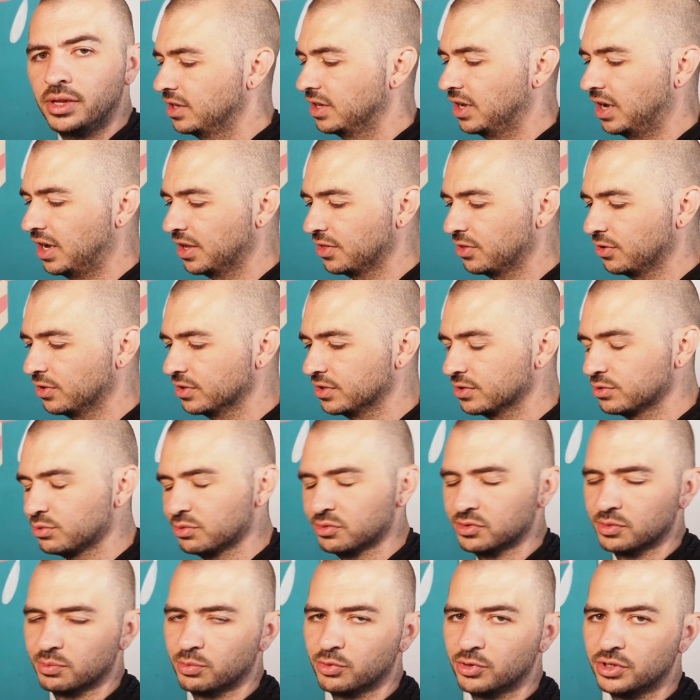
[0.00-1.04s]
I thought this
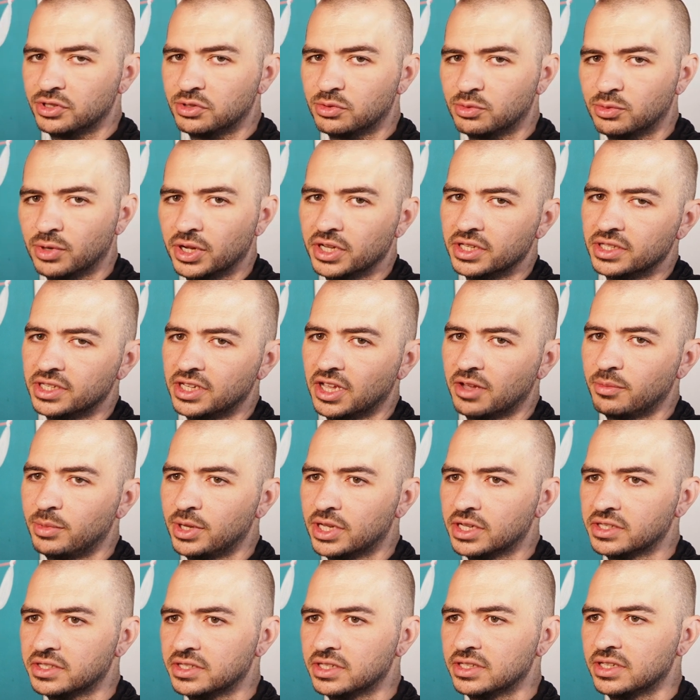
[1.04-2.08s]
was a pretty cool idea
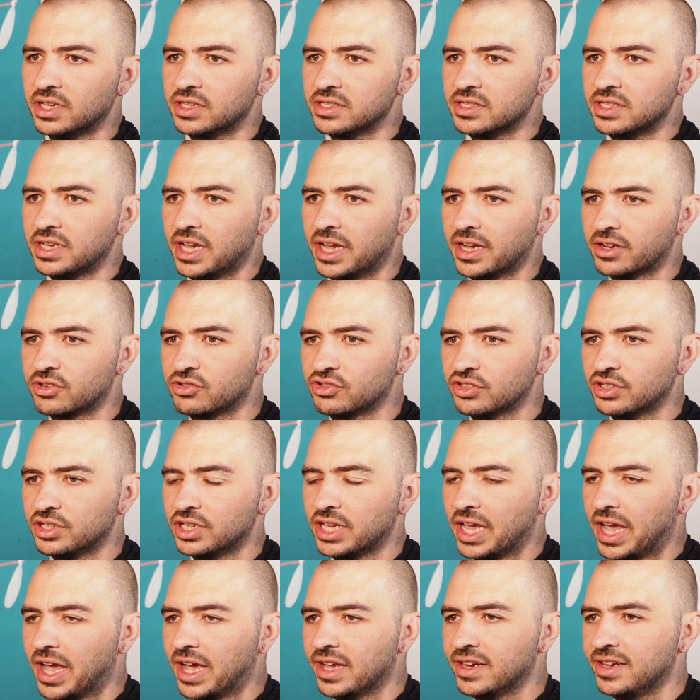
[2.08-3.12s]
because it doesn't
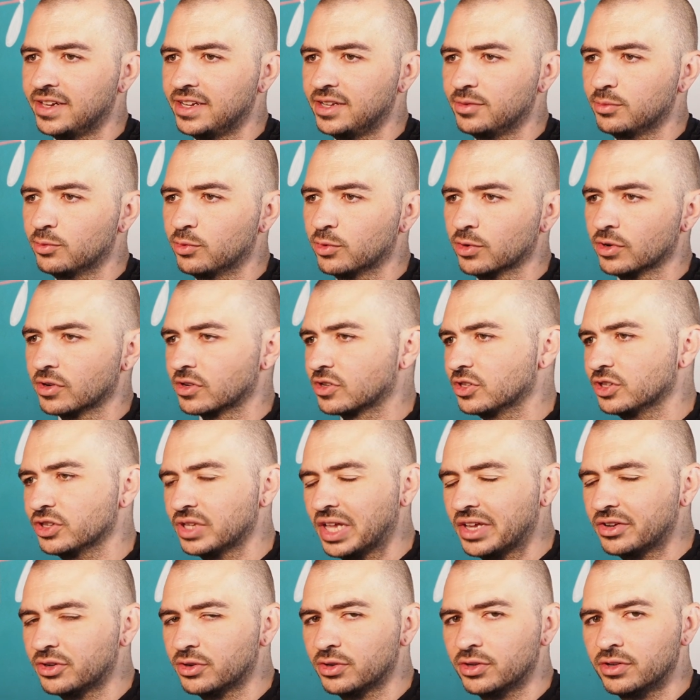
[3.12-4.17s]
actually add any more
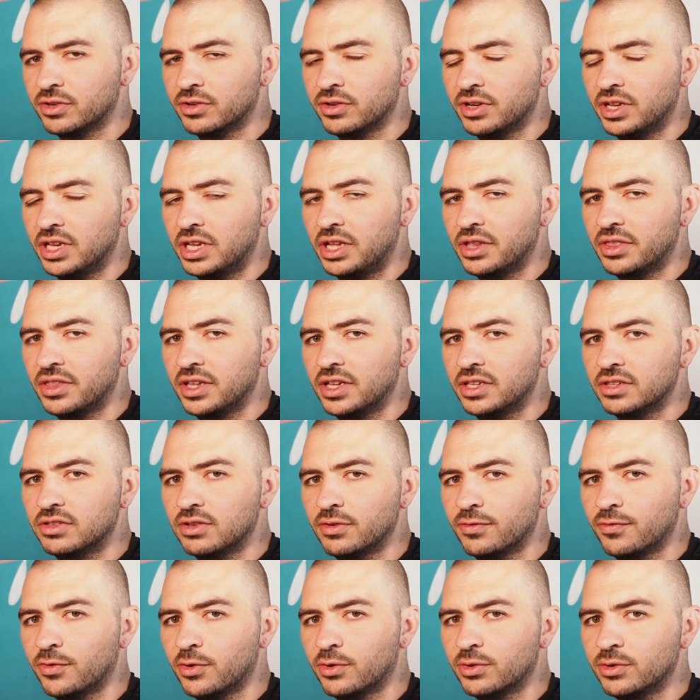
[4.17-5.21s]
clutter or anything to
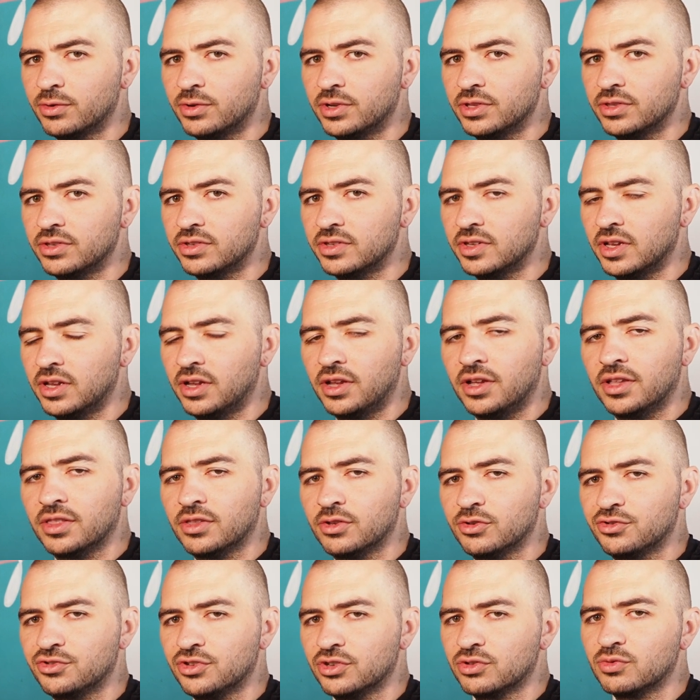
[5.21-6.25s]
furtherance.
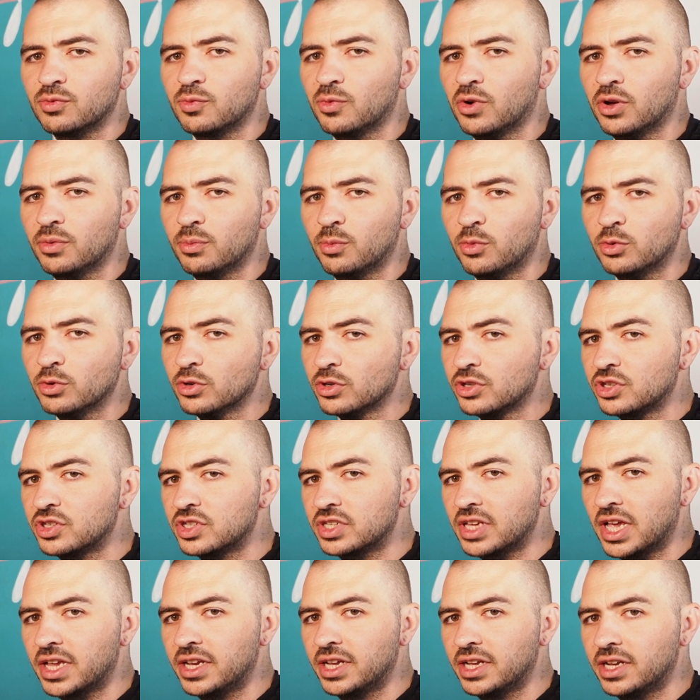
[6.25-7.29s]
There's just one more
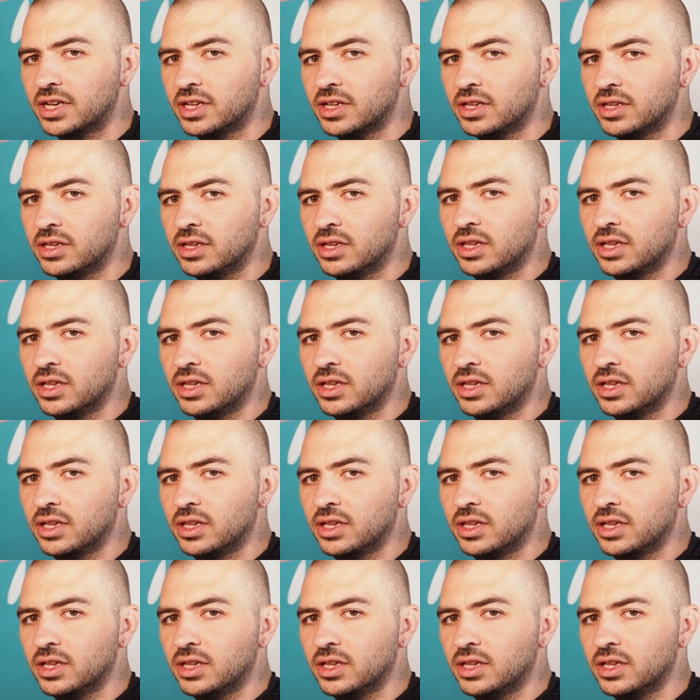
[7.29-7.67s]
setting.